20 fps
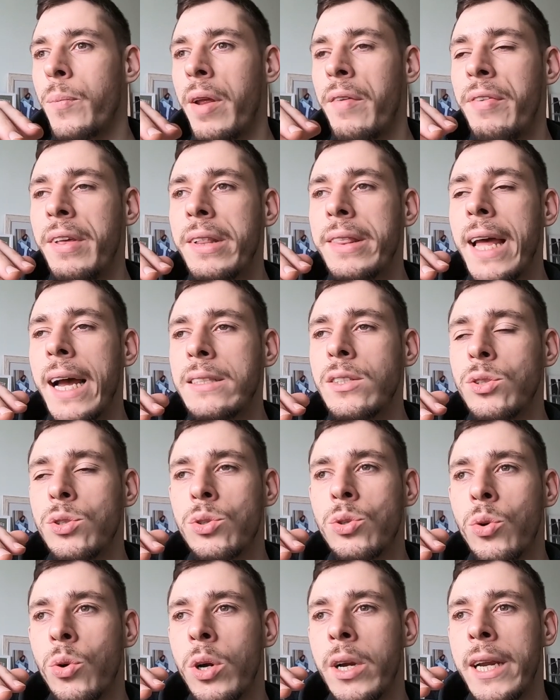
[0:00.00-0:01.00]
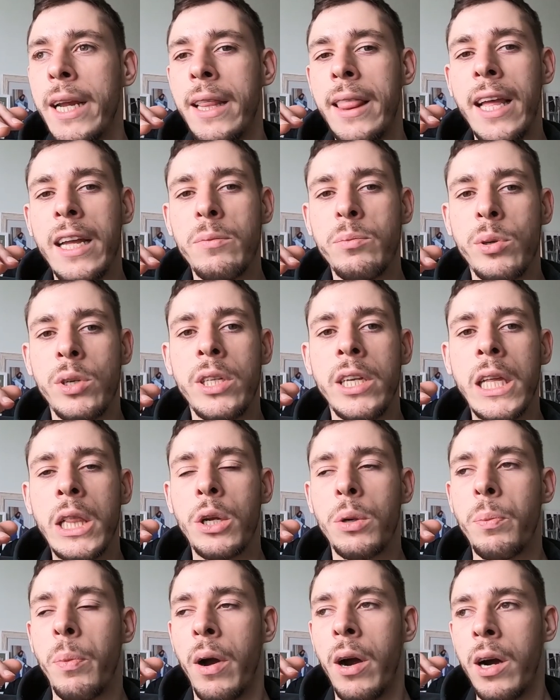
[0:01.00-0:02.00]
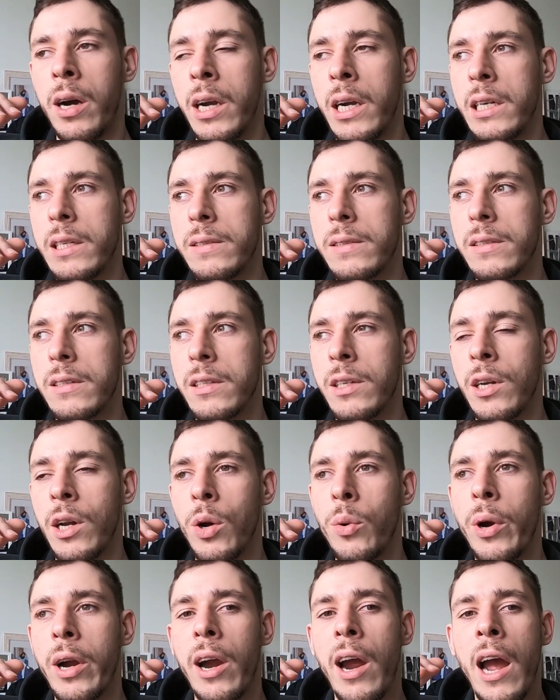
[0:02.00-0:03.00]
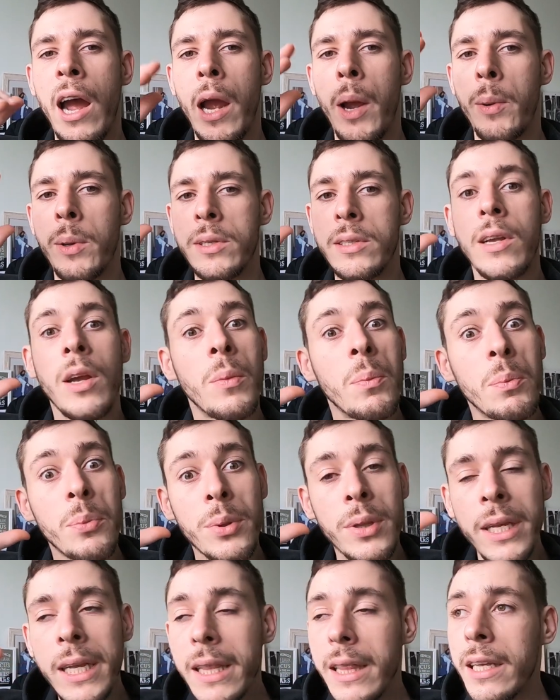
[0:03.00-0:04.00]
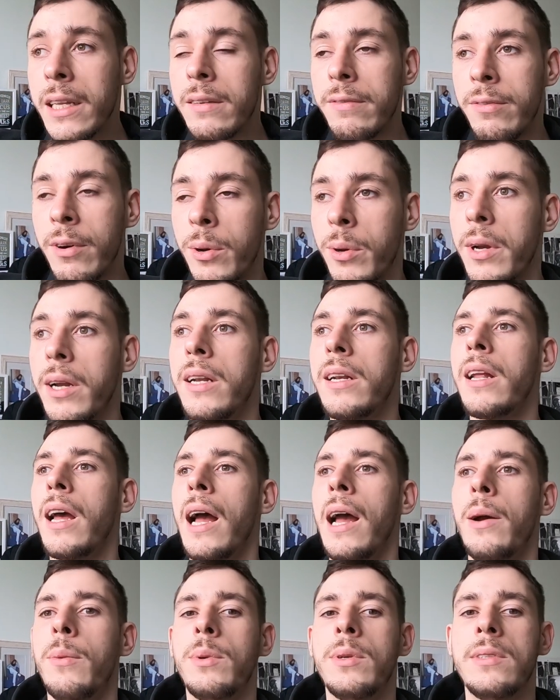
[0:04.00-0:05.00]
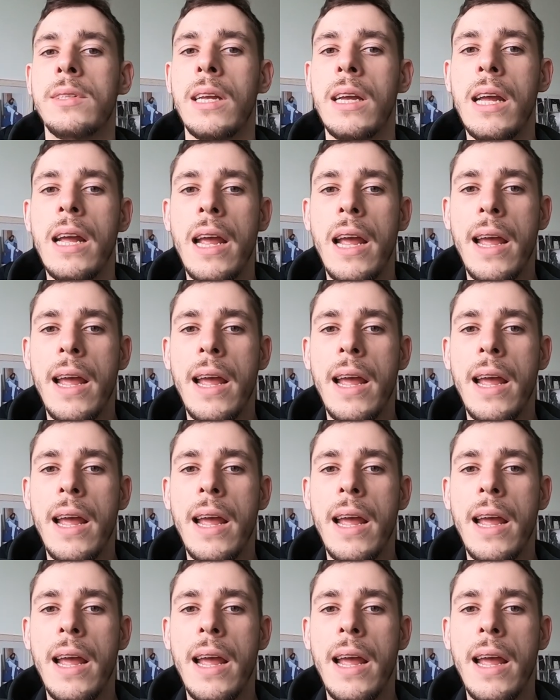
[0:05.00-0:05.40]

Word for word: but I feel that story and that particular part, you know, where I was completely devoted, I was,